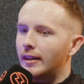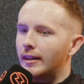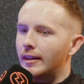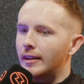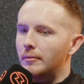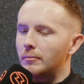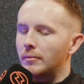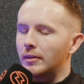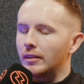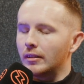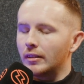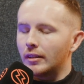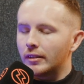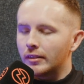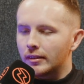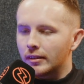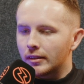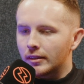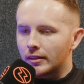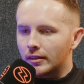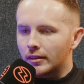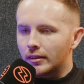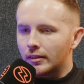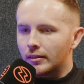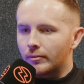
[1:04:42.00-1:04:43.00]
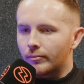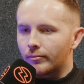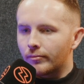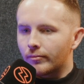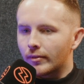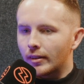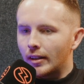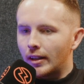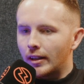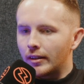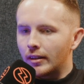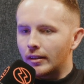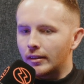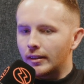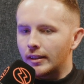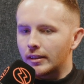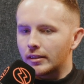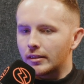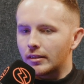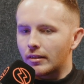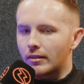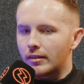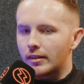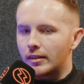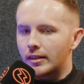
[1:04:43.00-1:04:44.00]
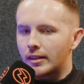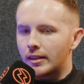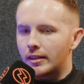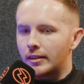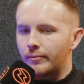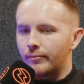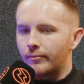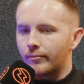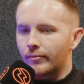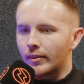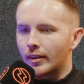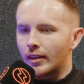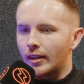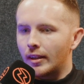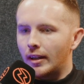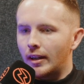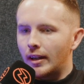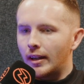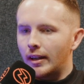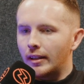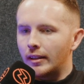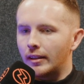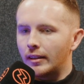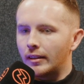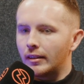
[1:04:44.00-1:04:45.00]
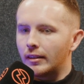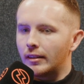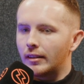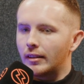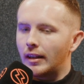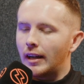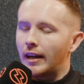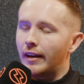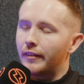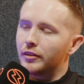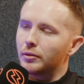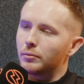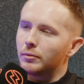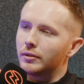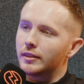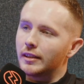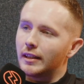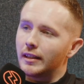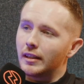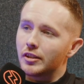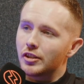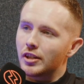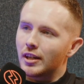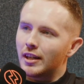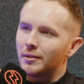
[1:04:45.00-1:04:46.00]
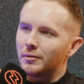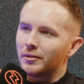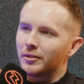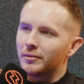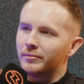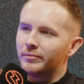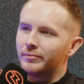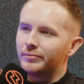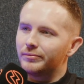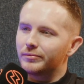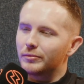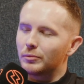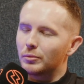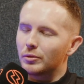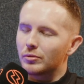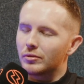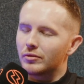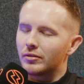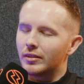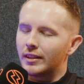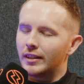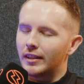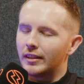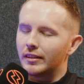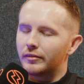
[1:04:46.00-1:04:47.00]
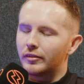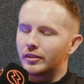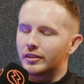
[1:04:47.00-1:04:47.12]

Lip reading: in London at the Leicester Theatre, and afterwards I had a chat with him, which was really nice.